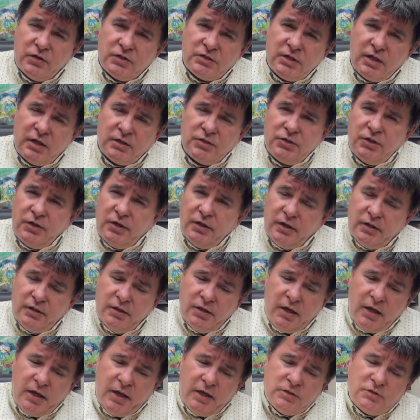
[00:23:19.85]
Ossetia and
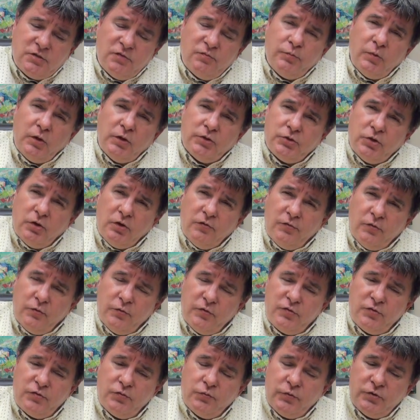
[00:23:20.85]
the case of Moldova
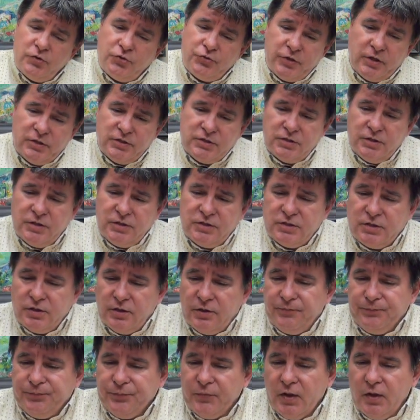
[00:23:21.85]
with, with
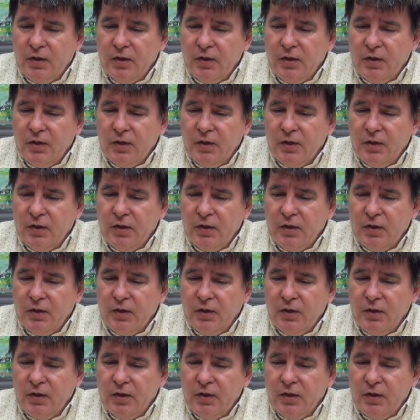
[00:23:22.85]
Transnistria.